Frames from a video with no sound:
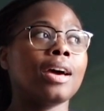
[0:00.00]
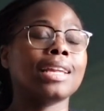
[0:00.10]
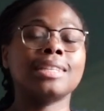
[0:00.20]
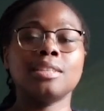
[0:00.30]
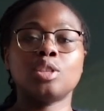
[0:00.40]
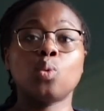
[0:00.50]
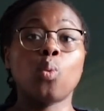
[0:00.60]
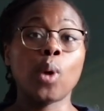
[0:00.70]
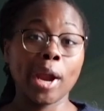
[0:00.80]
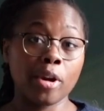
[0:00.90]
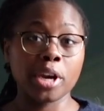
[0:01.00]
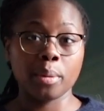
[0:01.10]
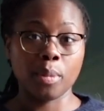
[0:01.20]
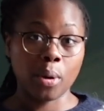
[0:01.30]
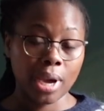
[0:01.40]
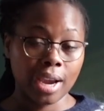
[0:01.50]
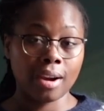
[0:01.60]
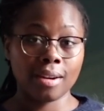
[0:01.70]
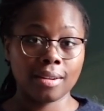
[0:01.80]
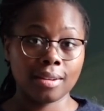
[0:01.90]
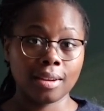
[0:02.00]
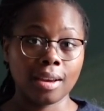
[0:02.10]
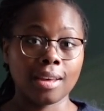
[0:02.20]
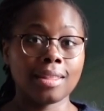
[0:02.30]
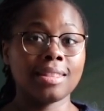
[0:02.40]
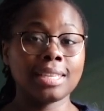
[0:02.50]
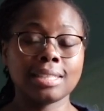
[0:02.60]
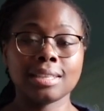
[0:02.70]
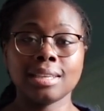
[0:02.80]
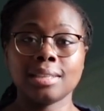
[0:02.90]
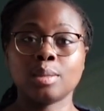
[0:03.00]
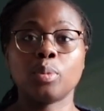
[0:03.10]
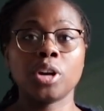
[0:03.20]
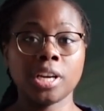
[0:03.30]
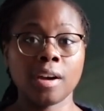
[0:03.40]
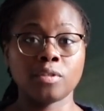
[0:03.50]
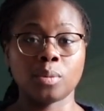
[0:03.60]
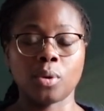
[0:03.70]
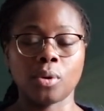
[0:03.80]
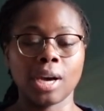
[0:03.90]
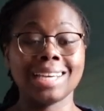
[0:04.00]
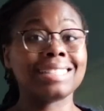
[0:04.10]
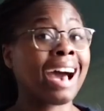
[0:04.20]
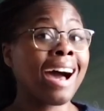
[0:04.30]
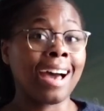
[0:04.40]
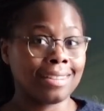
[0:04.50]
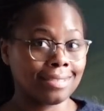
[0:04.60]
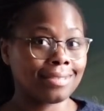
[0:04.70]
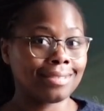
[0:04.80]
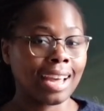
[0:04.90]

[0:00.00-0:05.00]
at least wearing mohair. This is pretty comfortable. It's hot.